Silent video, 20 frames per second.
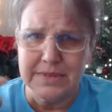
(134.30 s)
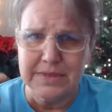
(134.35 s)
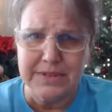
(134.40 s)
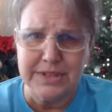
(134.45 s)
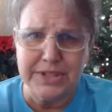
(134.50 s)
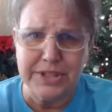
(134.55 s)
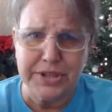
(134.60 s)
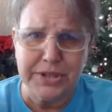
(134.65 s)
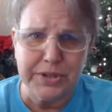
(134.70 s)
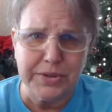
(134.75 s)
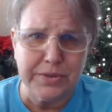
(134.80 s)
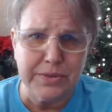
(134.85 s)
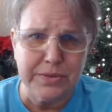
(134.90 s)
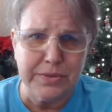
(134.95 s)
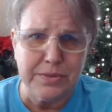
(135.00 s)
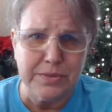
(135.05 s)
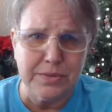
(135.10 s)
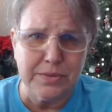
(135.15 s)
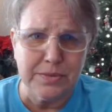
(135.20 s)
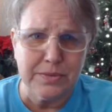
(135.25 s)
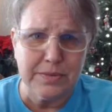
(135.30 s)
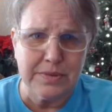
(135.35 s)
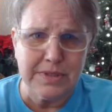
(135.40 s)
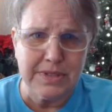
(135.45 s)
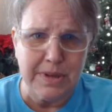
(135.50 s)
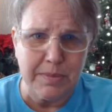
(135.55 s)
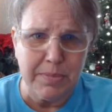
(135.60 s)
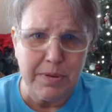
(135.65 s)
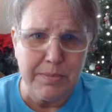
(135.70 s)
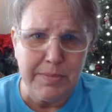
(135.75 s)
two
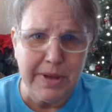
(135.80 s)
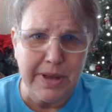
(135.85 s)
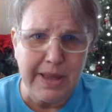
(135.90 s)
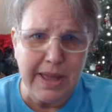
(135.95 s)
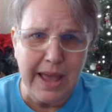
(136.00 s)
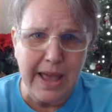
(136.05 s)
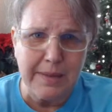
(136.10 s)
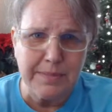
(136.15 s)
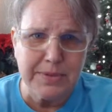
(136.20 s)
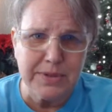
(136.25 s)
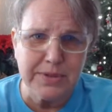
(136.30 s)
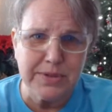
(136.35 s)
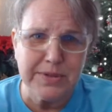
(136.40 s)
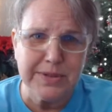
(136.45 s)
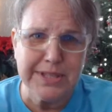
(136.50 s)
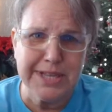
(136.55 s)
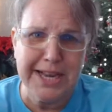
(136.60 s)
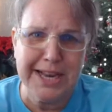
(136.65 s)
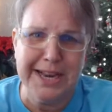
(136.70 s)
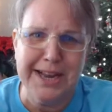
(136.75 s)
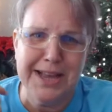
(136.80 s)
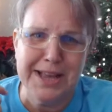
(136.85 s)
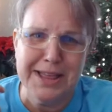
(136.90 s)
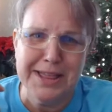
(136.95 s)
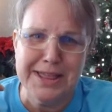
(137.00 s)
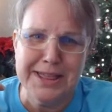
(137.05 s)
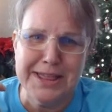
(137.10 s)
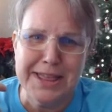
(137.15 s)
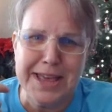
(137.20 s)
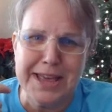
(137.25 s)
supplement capsules. I
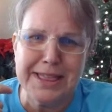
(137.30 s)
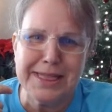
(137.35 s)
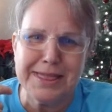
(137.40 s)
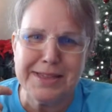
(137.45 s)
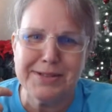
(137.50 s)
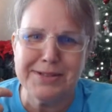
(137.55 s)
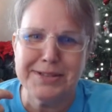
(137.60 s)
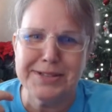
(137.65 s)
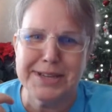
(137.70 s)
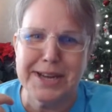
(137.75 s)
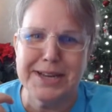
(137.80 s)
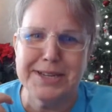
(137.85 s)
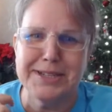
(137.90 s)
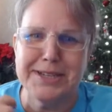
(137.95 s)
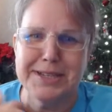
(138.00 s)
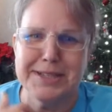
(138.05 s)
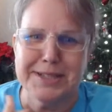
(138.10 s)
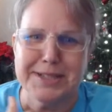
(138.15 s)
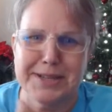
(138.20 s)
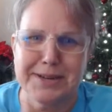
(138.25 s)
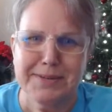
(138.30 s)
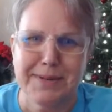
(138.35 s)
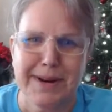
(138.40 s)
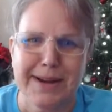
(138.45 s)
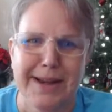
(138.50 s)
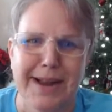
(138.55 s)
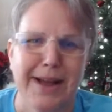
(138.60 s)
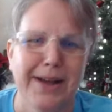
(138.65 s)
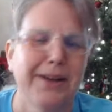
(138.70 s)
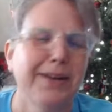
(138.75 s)
think they're digesting
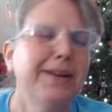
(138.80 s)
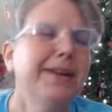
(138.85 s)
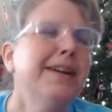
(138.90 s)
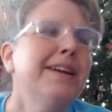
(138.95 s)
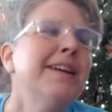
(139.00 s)
right now.